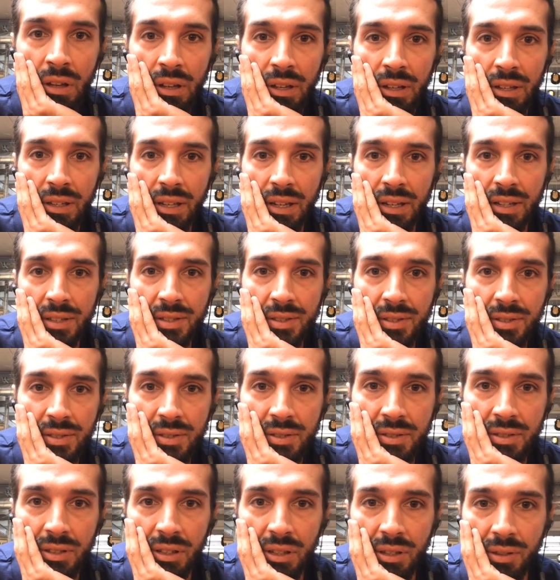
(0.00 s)

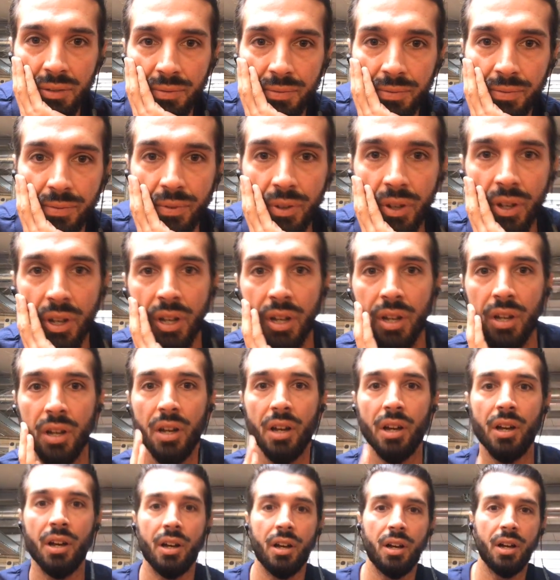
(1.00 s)
Yes, Eve.
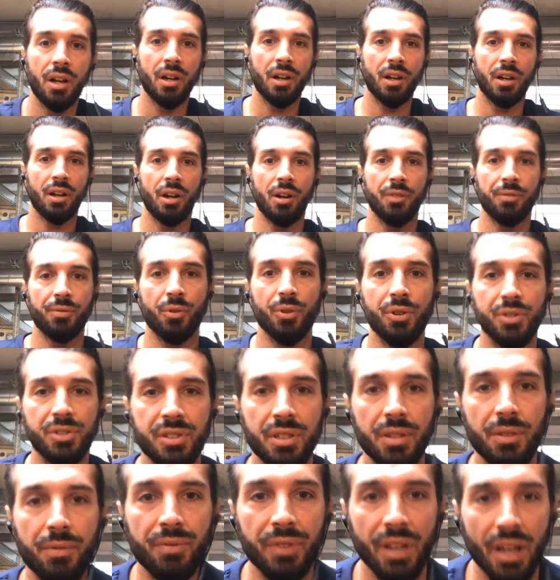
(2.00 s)
Of course,
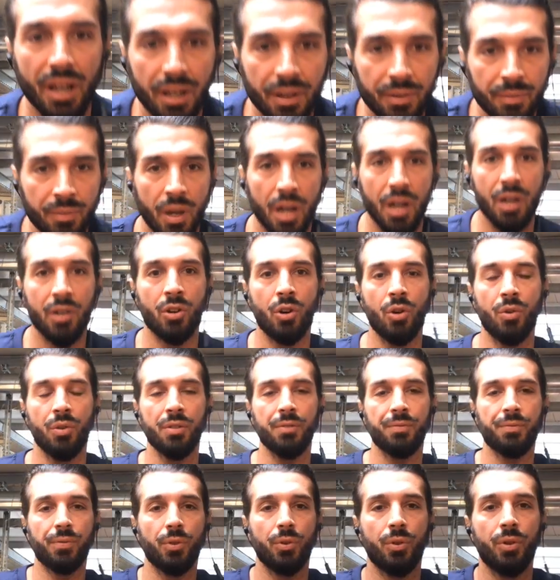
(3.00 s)
Eve. Yeah. Going
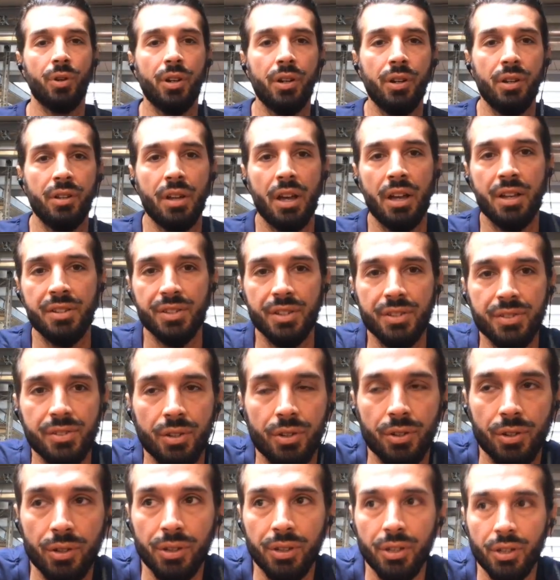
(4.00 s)
forward, as I said
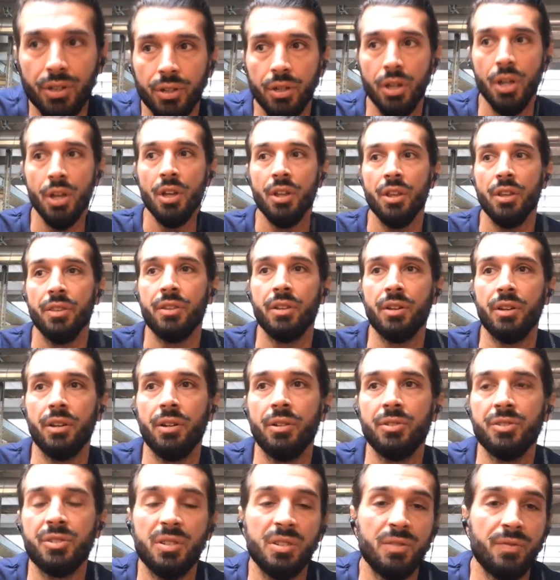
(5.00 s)
earlier,
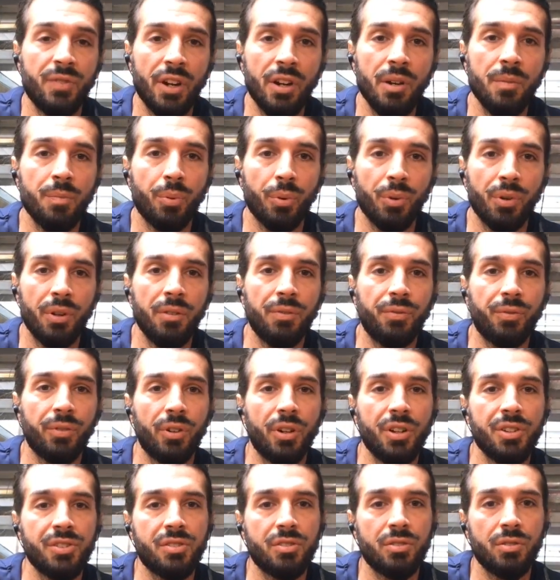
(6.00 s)
it's very important for
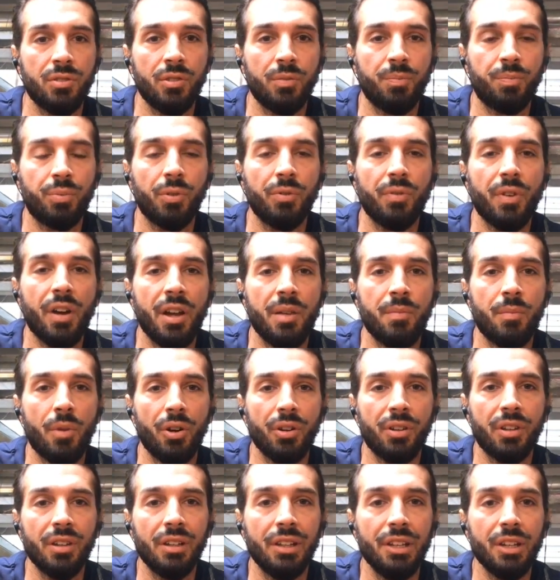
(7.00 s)
us to provide
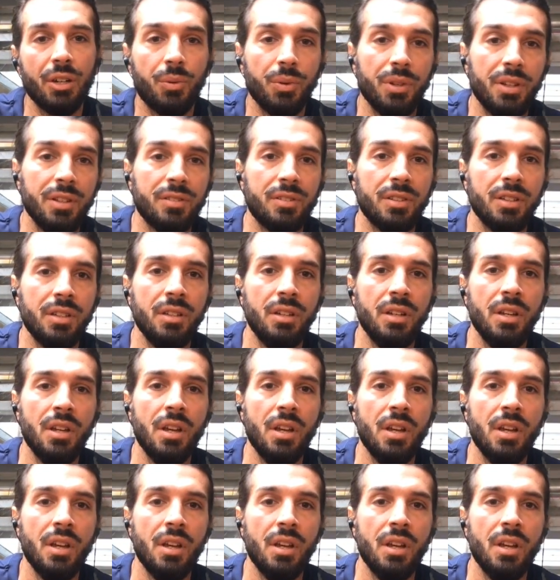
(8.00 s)
market liquidity.